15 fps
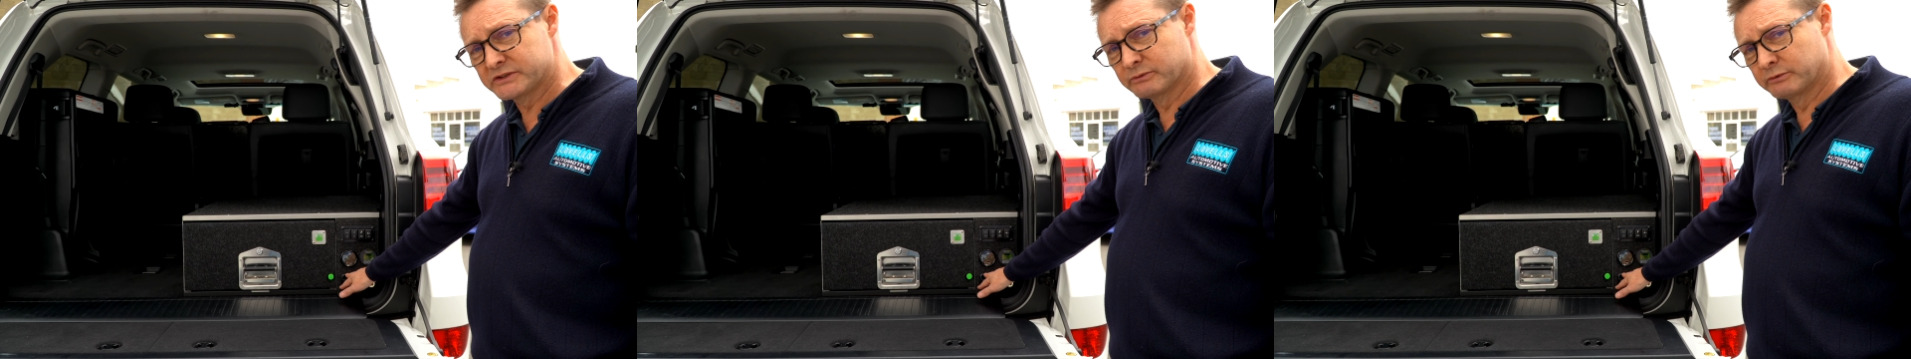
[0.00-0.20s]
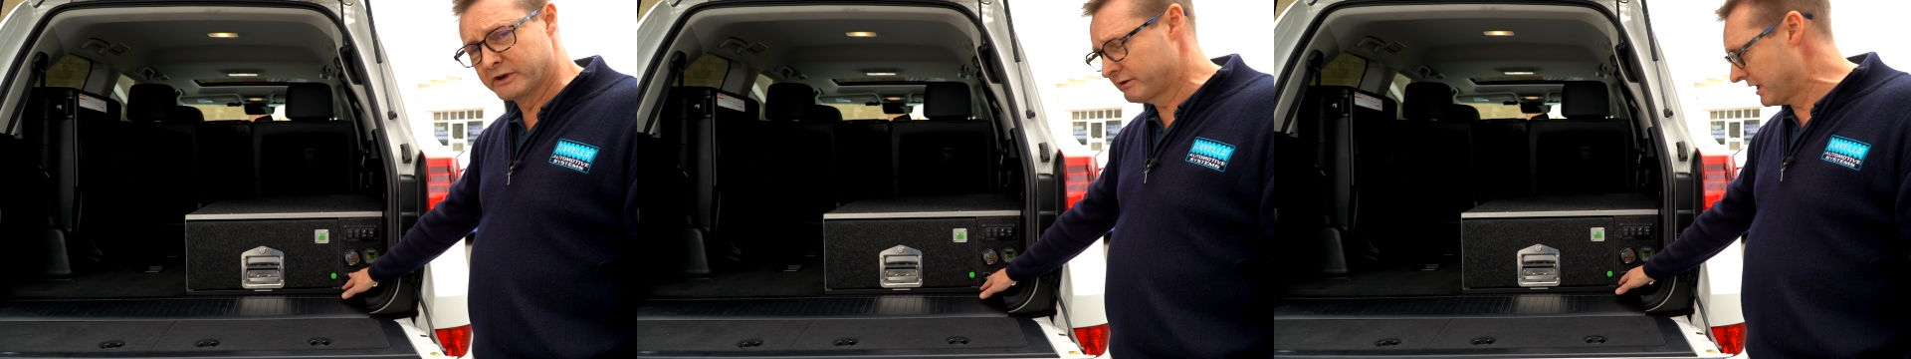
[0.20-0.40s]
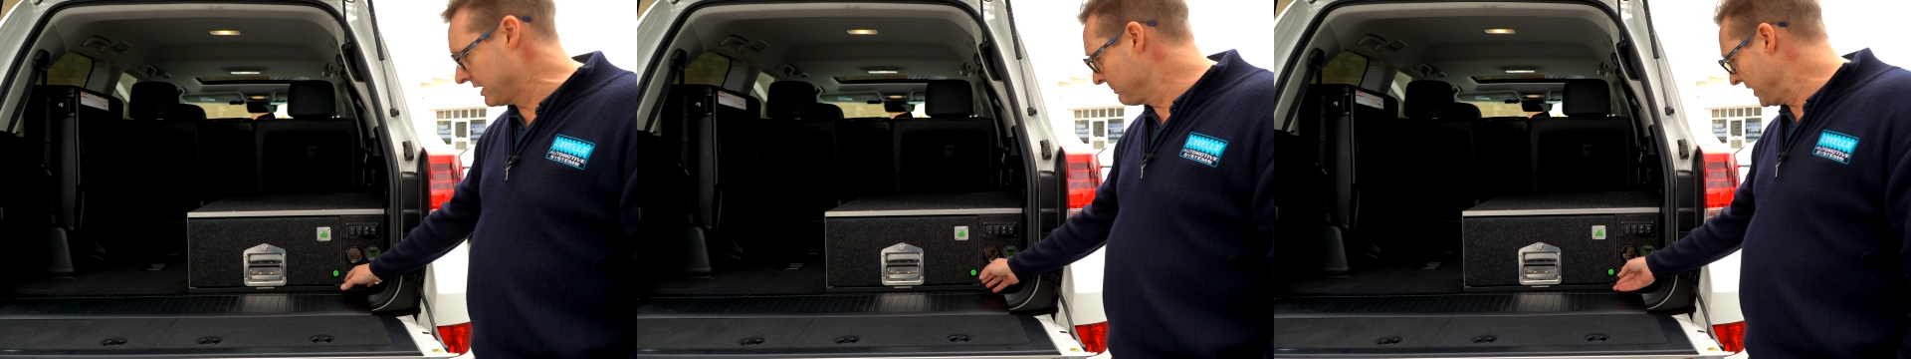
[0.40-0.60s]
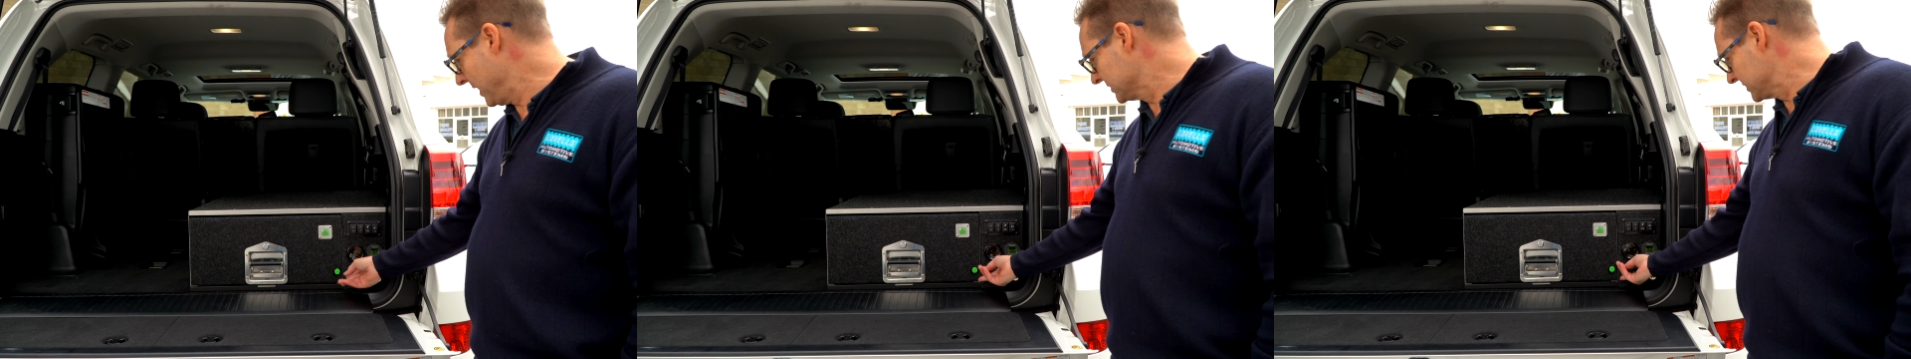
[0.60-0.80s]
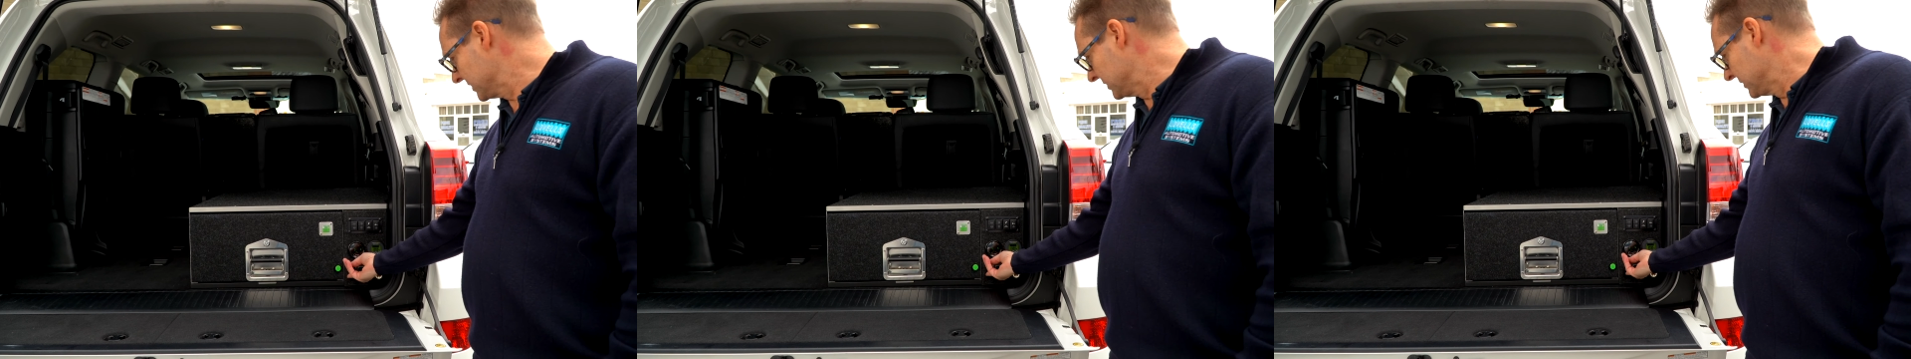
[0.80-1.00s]
the rear
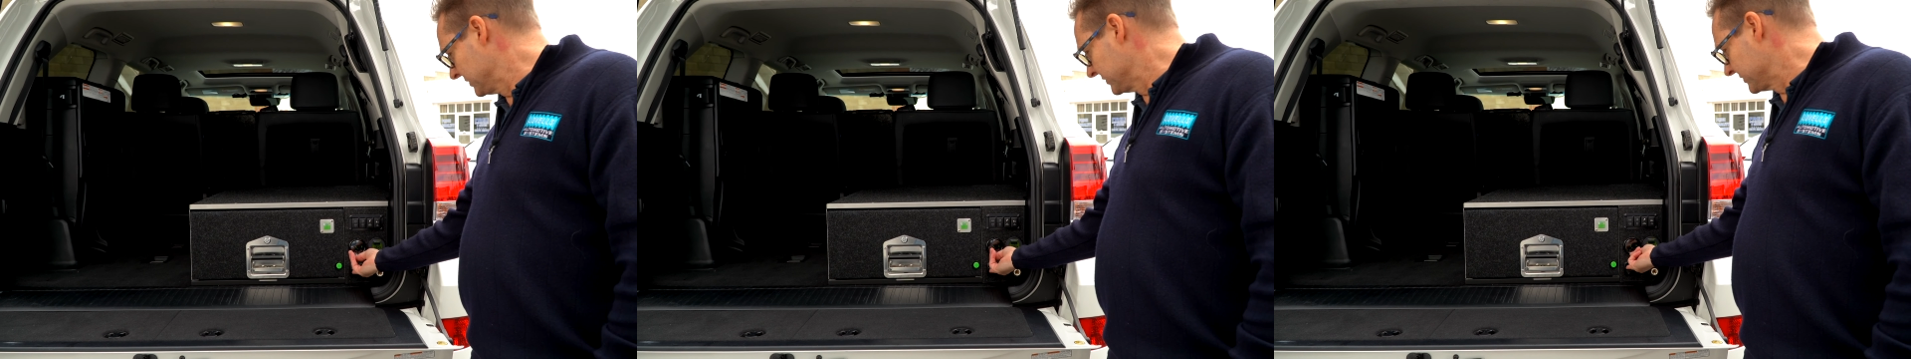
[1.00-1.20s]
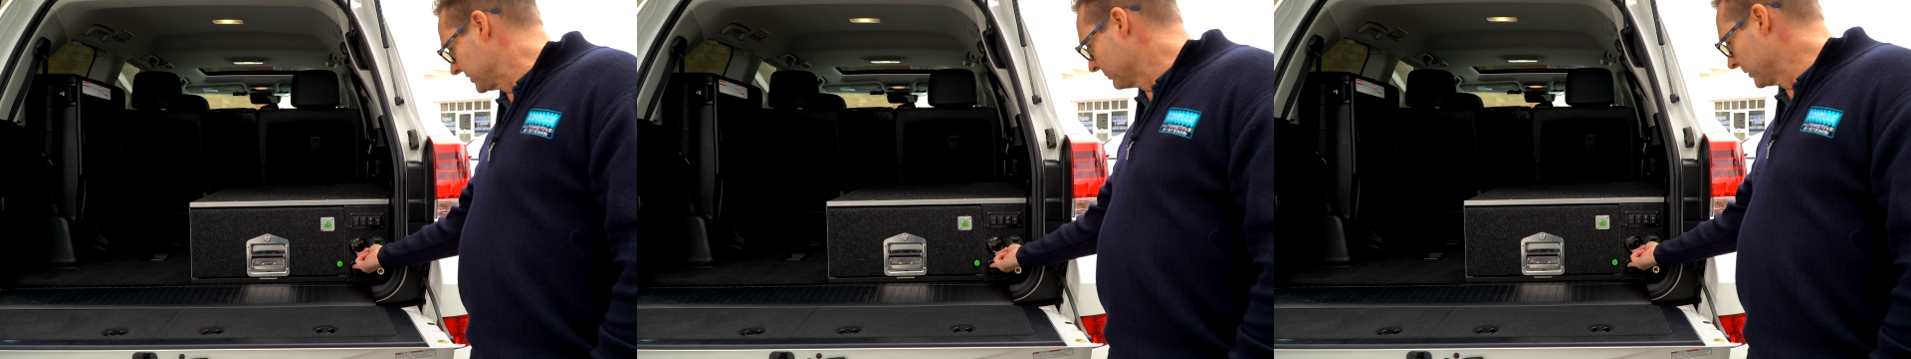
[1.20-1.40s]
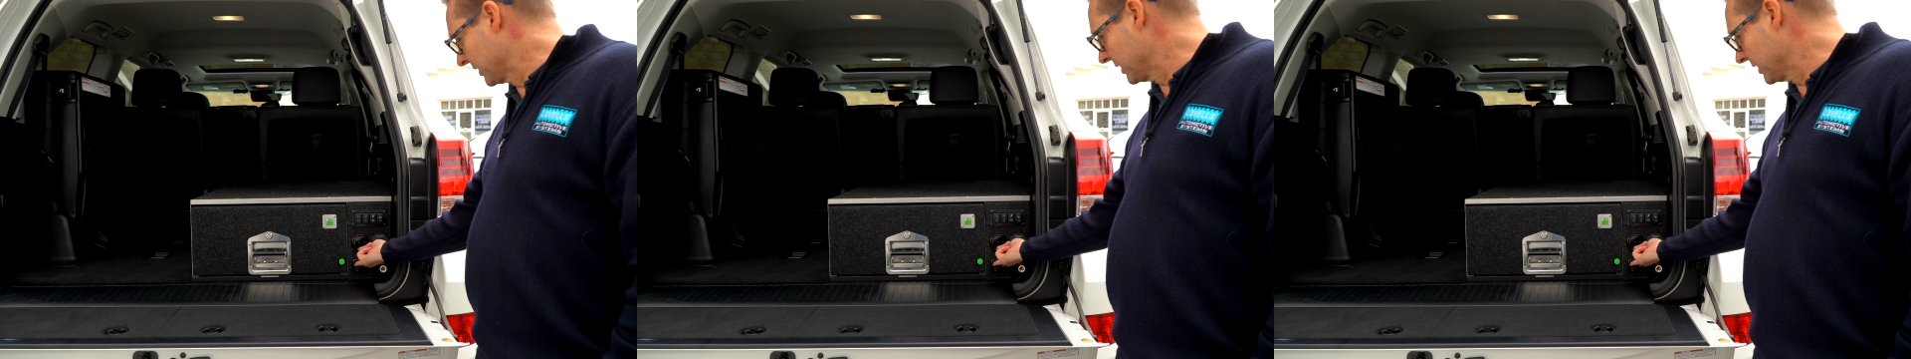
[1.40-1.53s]
airbags, so we